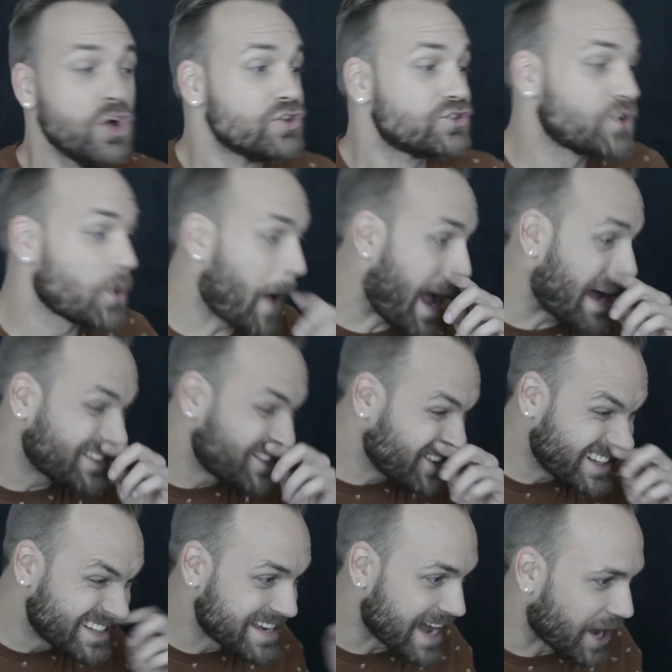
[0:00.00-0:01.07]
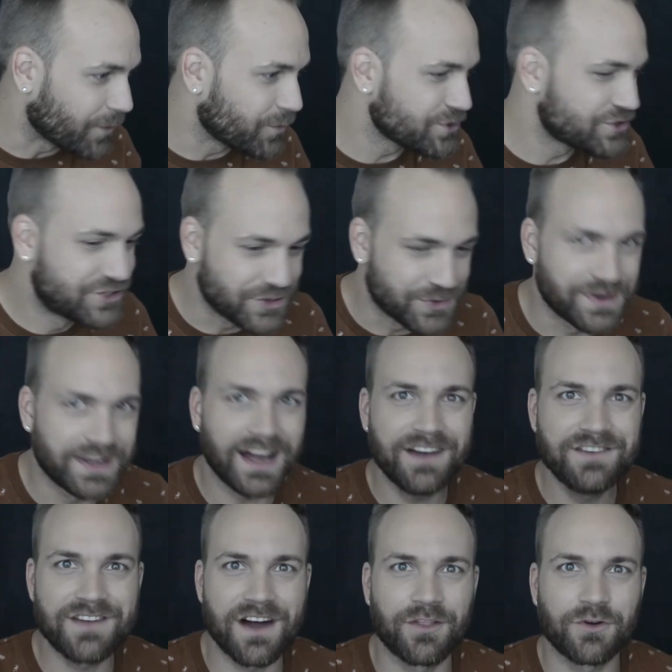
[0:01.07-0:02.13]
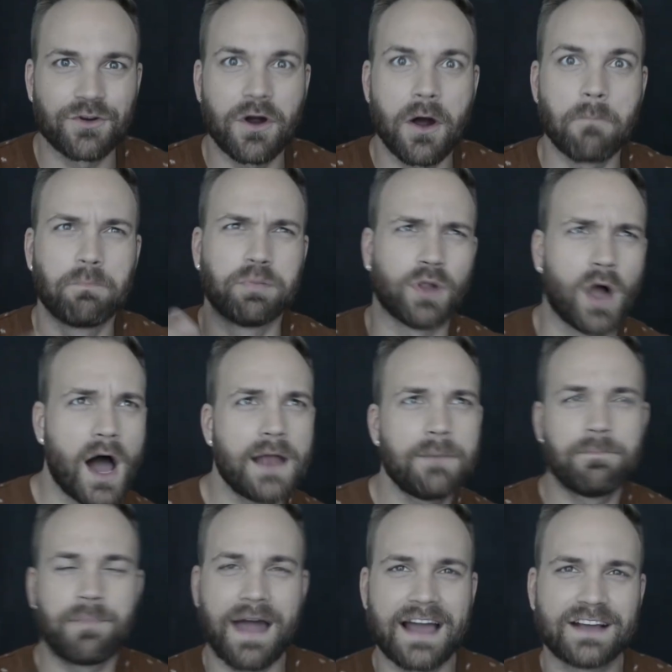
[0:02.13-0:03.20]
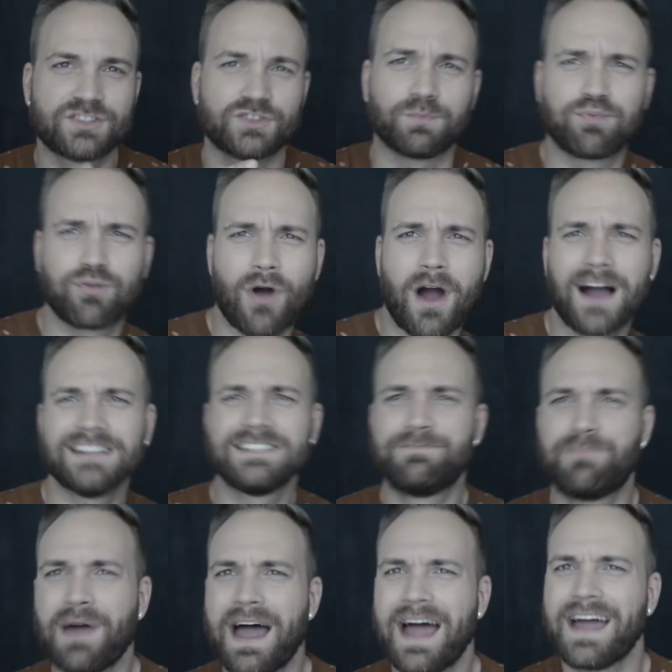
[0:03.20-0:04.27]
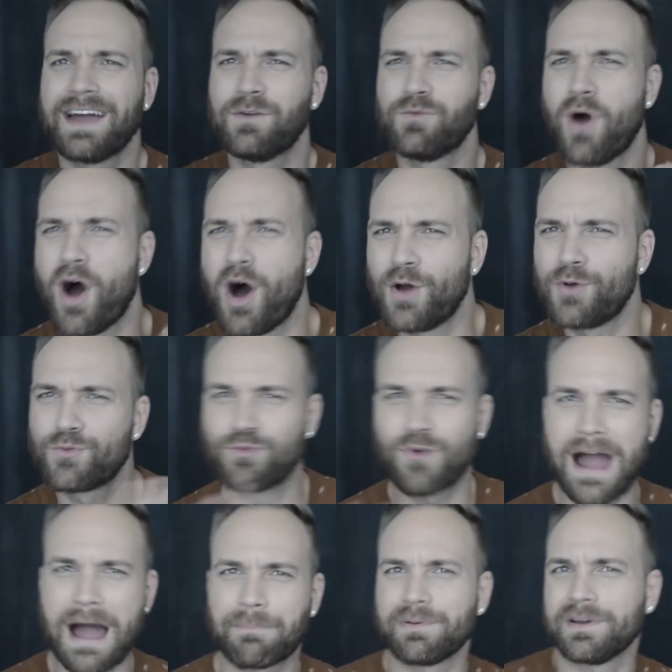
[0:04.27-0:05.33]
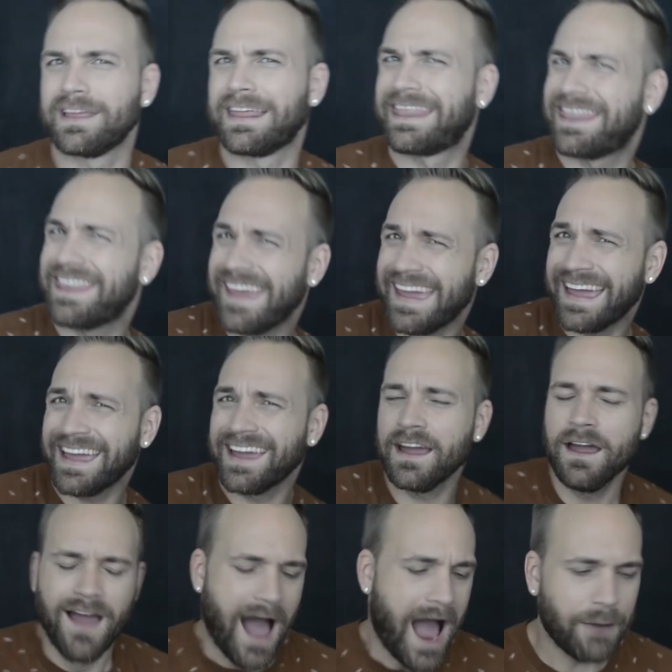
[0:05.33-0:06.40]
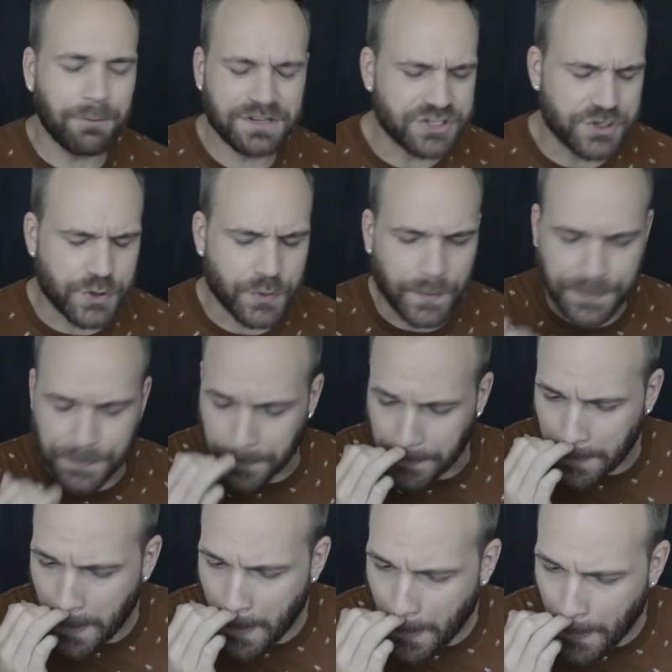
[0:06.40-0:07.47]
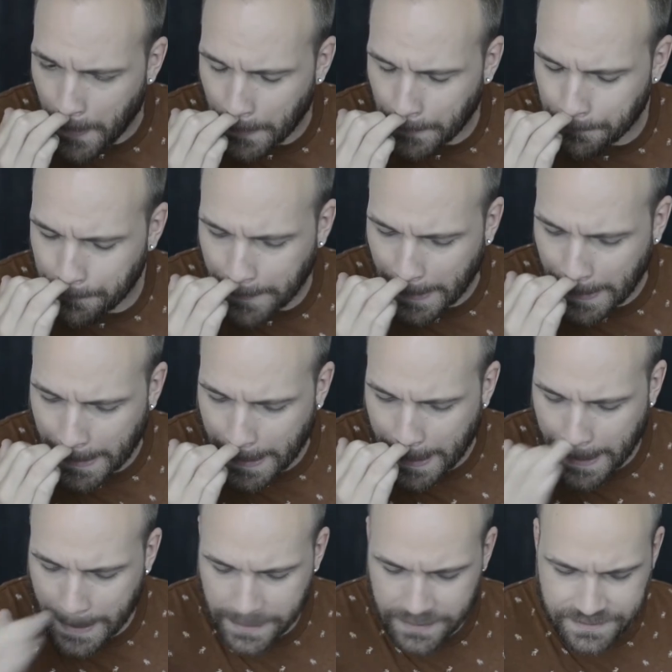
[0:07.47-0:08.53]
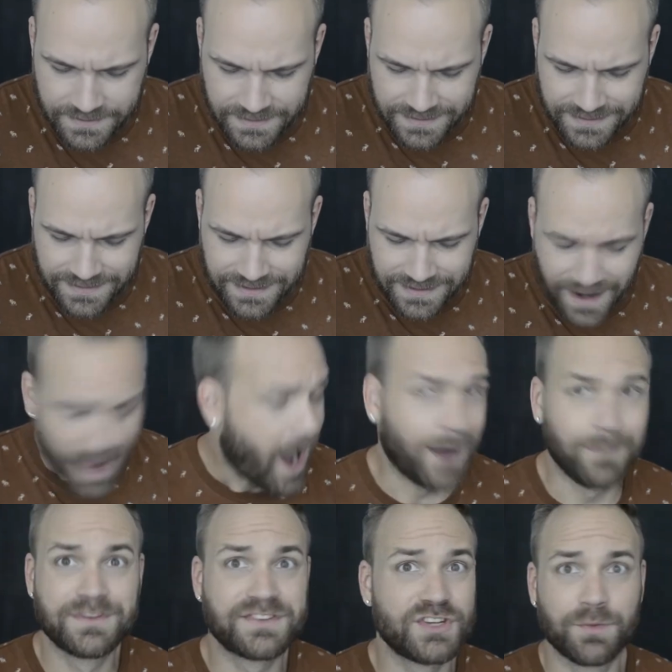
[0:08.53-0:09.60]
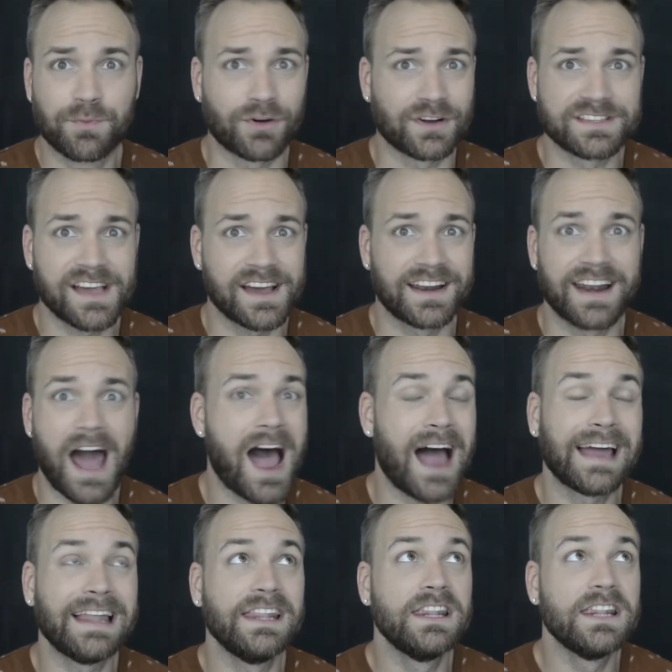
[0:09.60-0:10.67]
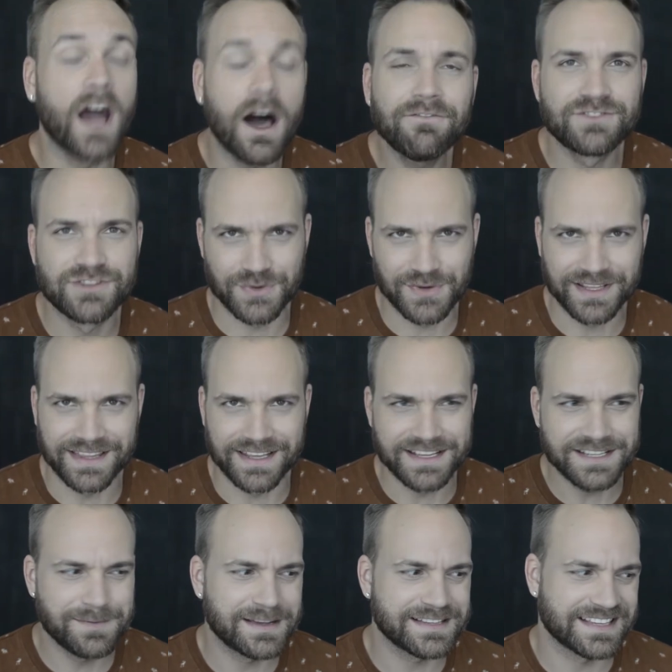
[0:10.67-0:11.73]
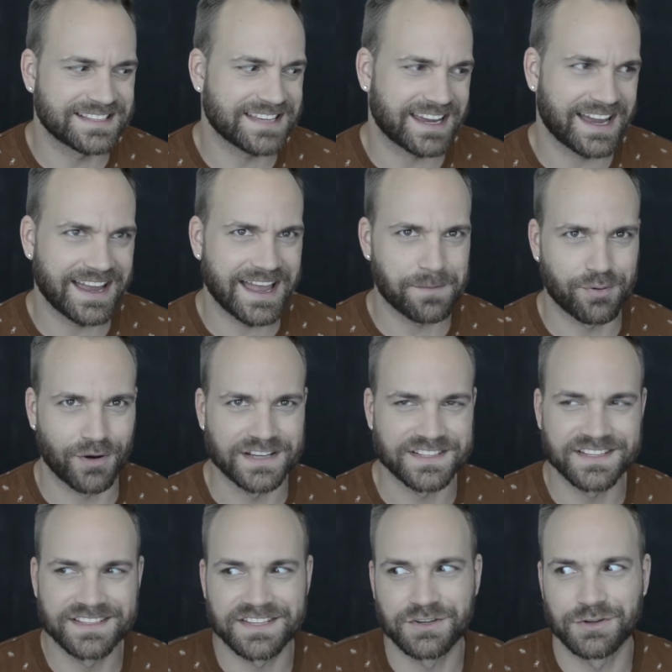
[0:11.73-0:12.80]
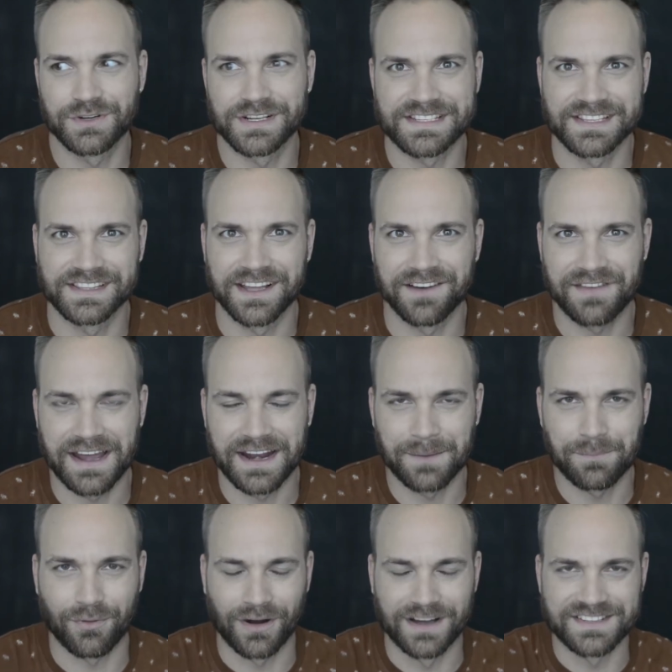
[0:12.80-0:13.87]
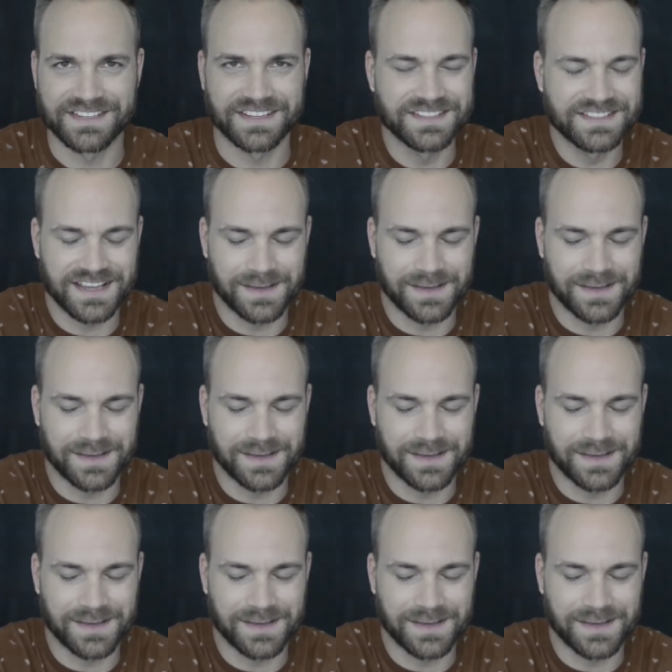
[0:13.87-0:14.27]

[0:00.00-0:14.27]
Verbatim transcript: So as you can tell, we're doing another blind bag, surprise bag, unwrapping thing. I really don't know what they're called, but uh, I'm super excited. I love doing these because it's like I get presents and who doesn't love getting presents?